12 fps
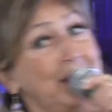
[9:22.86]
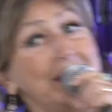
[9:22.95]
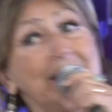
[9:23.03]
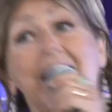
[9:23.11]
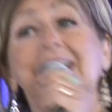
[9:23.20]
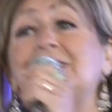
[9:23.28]

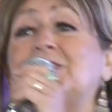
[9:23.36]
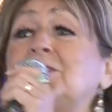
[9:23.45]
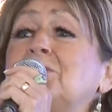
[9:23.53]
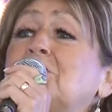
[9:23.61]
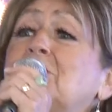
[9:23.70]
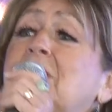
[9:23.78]
night
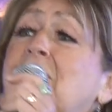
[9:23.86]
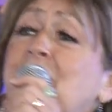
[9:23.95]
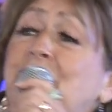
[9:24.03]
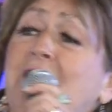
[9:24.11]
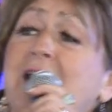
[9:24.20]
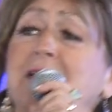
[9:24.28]
you will
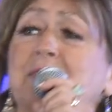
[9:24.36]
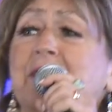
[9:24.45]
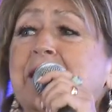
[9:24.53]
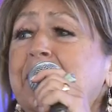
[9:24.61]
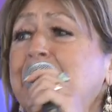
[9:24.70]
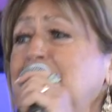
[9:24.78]
find
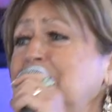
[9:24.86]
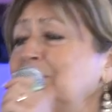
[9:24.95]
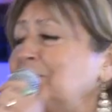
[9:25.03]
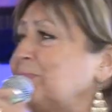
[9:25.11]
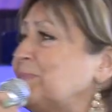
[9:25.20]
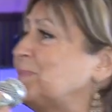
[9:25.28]
them
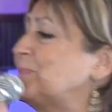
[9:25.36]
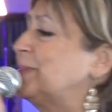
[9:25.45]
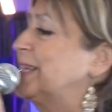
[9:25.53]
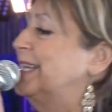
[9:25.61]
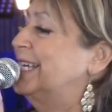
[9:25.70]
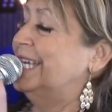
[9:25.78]

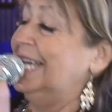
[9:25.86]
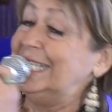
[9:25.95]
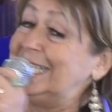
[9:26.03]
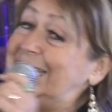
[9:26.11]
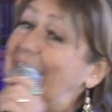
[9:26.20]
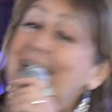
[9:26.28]

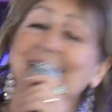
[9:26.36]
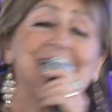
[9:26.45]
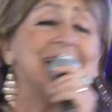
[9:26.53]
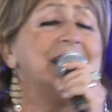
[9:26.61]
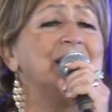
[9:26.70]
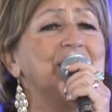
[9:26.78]

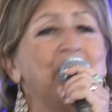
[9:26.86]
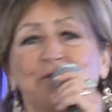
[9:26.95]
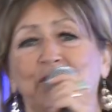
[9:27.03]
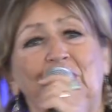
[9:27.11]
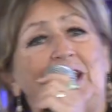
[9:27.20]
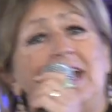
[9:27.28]
dancing,
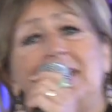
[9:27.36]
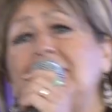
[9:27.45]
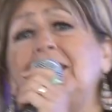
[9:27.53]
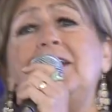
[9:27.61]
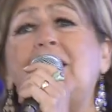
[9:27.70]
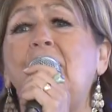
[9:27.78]

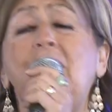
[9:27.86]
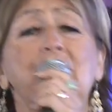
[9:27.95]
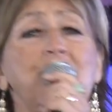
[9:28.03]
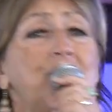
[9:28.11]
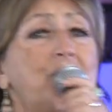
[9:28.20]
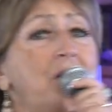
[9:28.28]
forgetting all
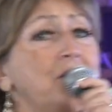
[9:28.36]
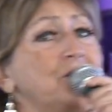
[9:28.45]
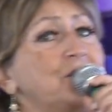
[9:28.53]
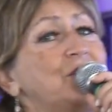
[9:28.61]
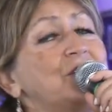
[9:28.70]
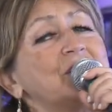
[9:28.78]

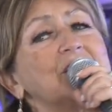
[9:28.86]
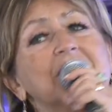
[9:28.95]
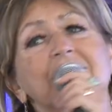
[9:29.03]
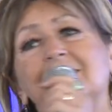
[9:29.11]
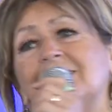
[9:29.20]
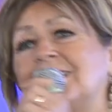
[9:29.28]
thoughts.
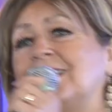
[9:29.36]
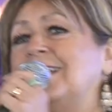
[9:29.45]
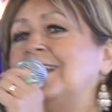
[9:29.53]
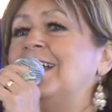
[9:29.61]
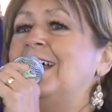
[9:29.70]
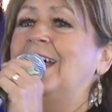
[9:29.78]

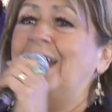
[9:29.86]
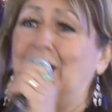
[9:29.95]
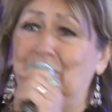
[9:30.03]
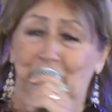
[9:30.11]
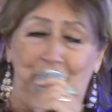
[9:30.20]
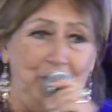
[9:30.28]

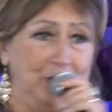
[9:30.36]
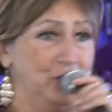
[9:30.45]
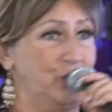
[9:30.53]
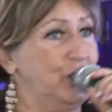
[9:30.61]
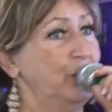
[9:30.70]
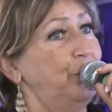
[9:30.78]
And the
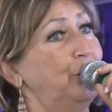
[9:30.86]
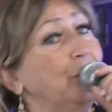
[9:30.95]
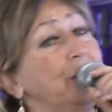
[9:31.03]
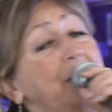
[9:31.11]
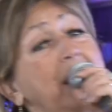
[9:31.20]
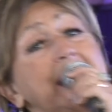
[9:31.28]
friendship
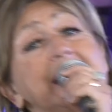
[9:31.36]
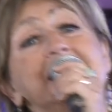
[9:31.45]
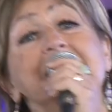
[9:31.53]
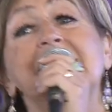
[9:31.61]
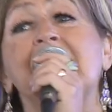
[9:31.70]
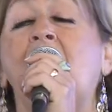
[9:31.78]

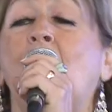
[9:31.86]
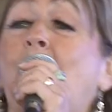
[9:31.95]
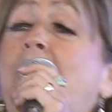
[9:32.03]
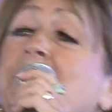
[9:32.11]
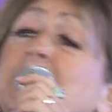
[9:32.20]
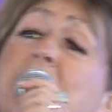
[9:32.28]
remains
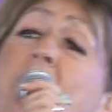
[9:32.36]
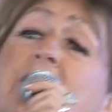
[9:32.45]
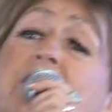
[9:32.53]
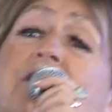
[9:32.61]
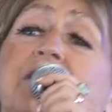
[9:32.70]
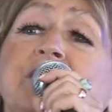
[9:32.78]
while the
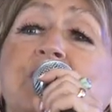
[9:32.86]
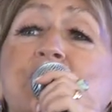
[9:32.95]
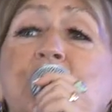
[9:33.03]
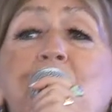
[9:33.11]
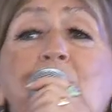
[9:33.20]
orchestra